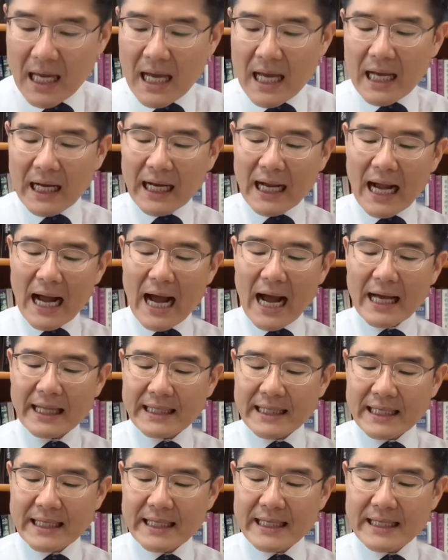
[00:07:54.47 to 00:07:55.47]
God
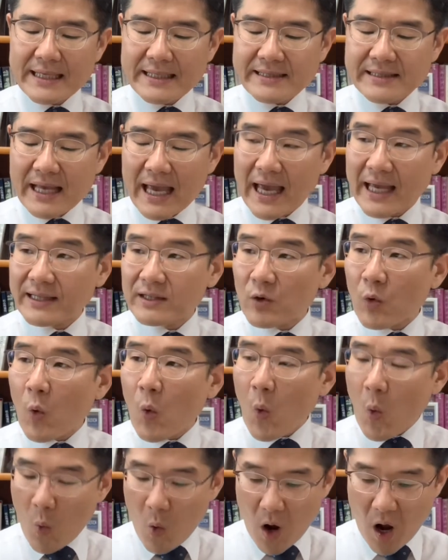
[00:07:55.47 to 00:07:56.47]
is at
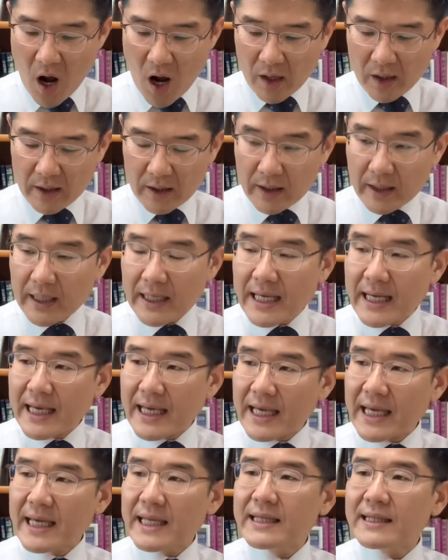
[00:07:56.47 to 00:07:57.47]
work
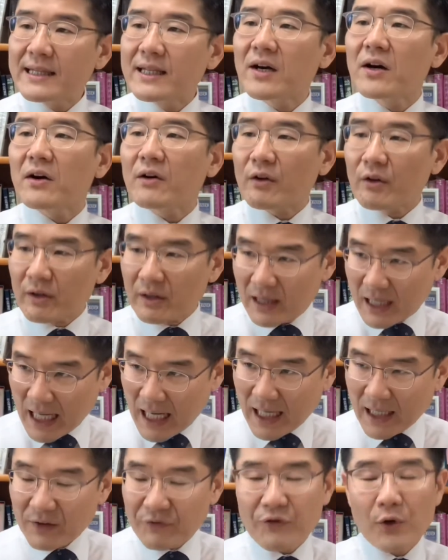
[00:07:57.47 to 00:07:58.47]
in the
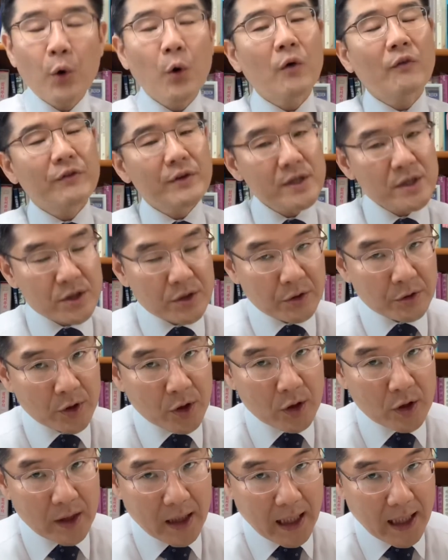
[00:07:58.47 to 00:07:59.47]
life of
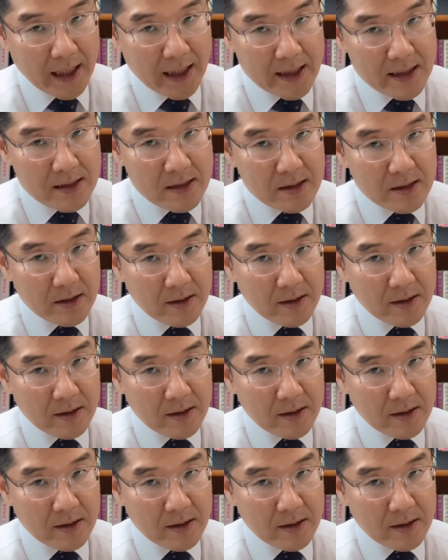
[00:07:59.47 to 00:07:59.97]
Israelites.